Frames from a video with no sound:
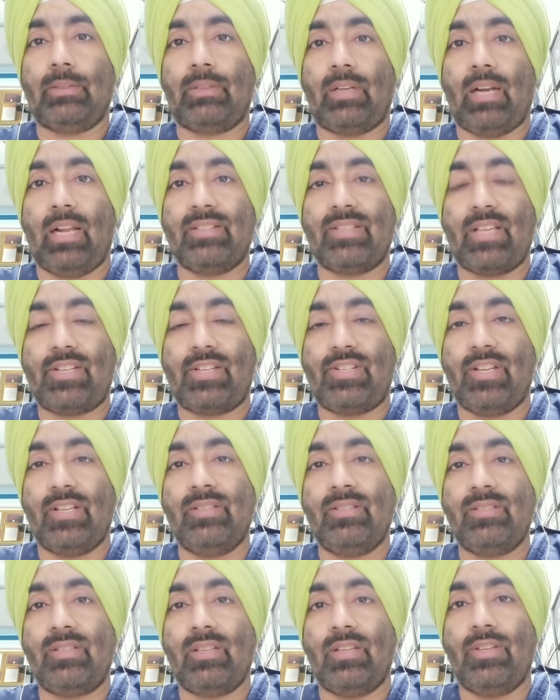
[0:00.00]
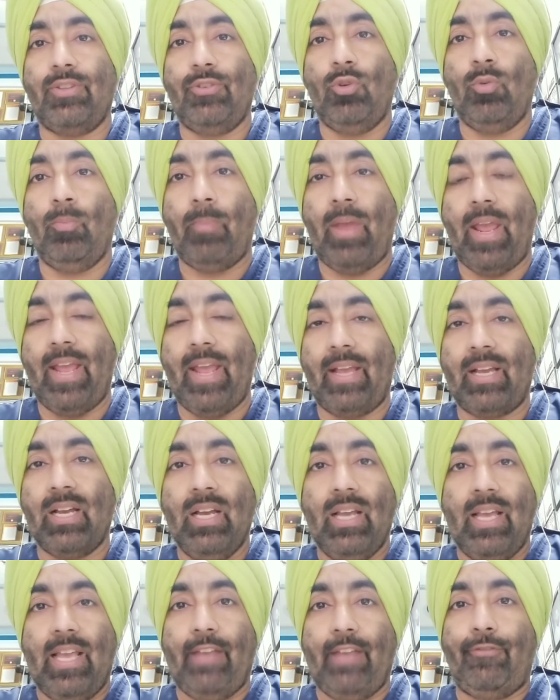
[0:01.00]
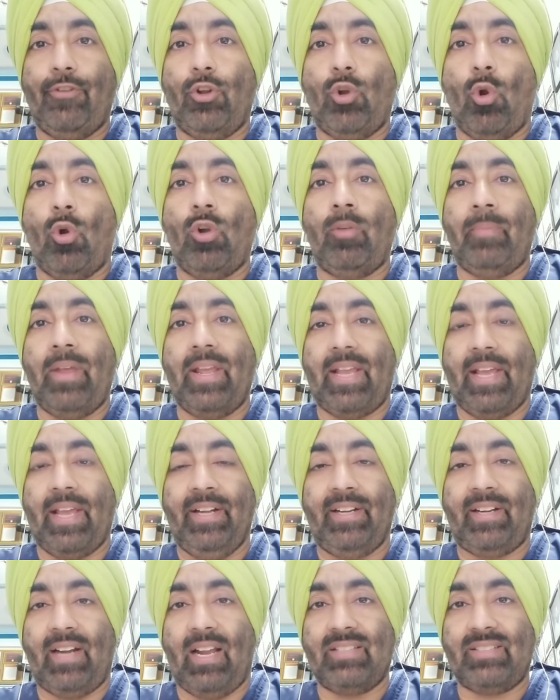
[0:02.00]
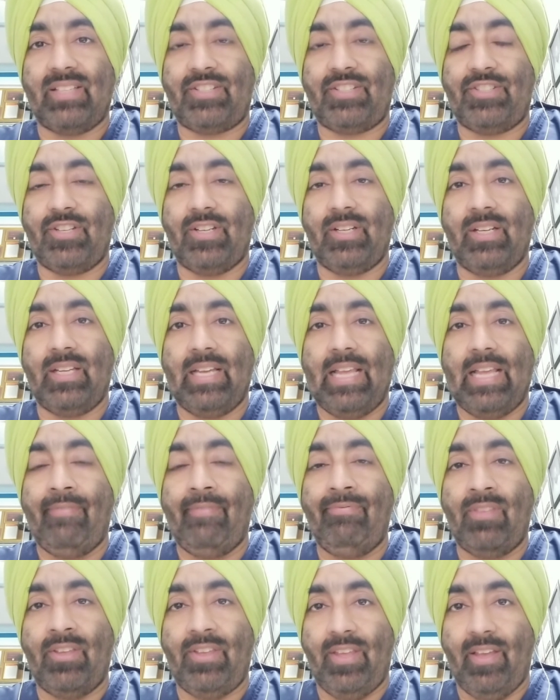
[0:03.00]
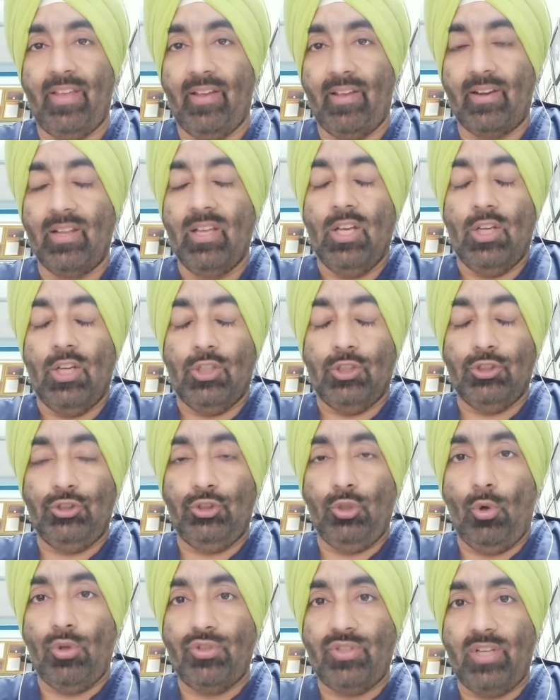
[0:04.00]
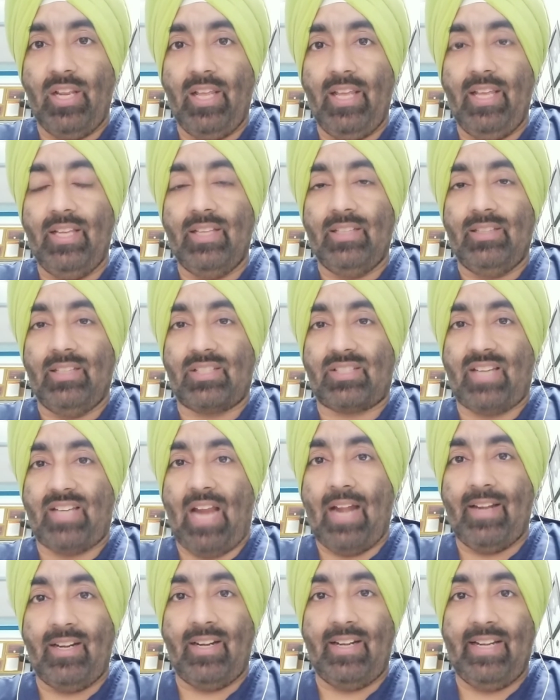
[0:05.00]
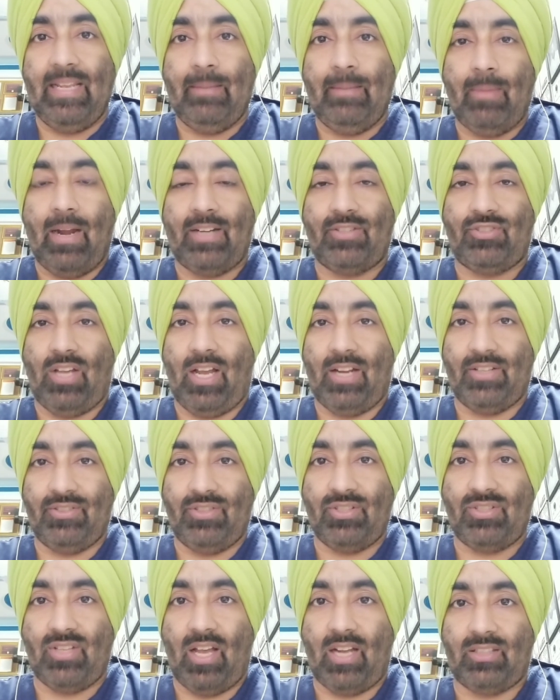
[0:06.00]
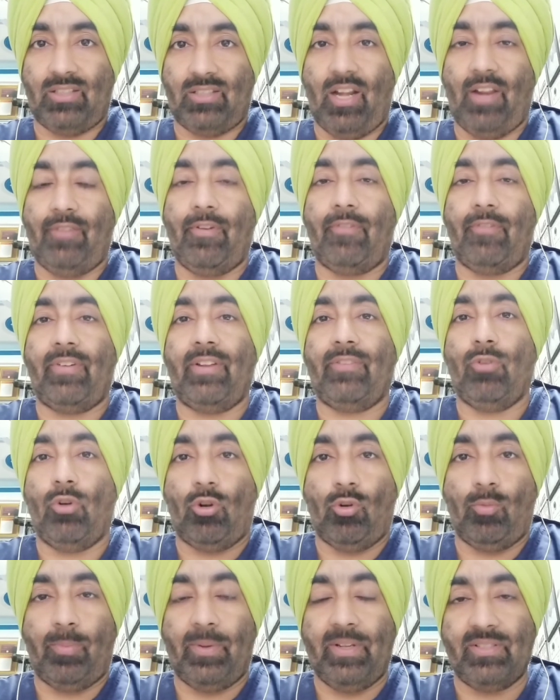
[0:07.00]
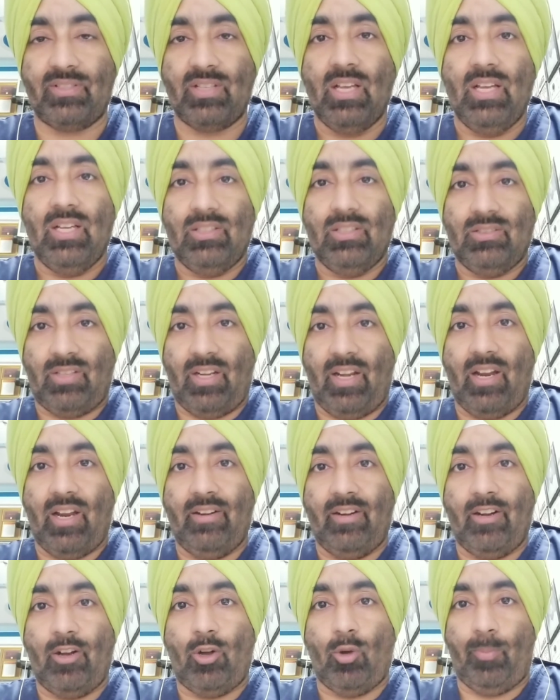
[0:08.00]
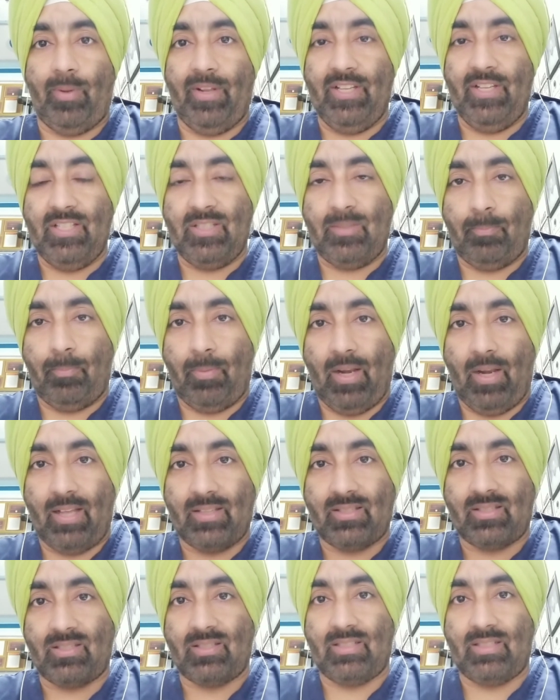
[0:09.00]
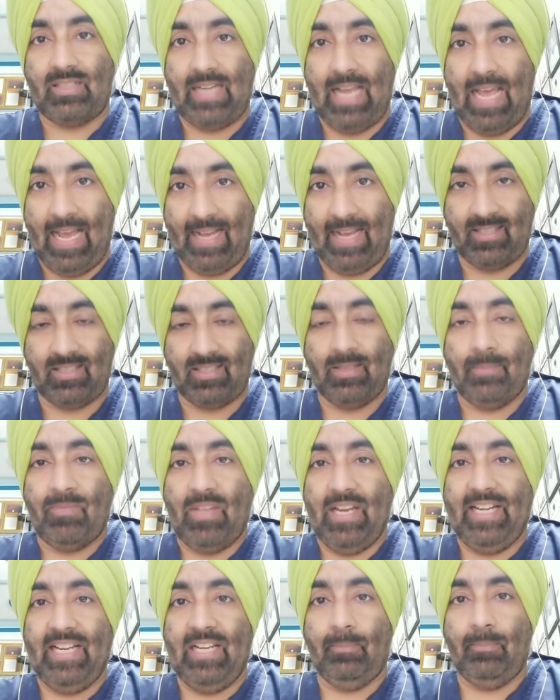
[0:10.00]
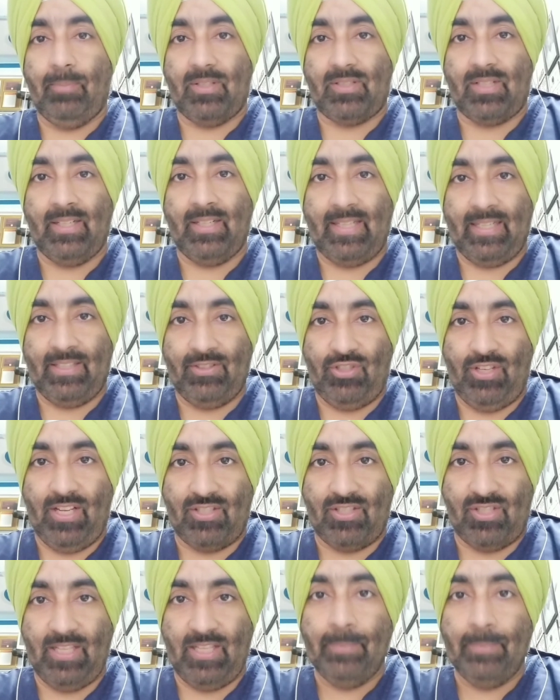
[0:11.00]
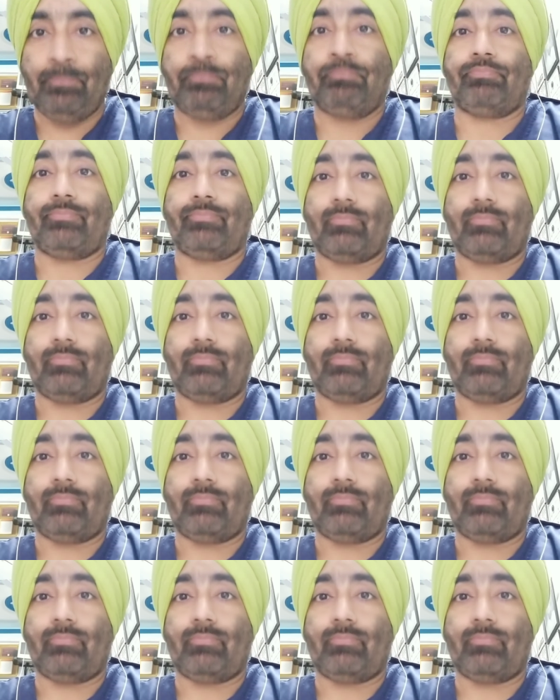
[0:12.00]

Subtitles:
transactions you make, if you don't make any transaction in the year, usually the standard DMAT charges are 354 rupees, 300 rupees plus tax, 18% GST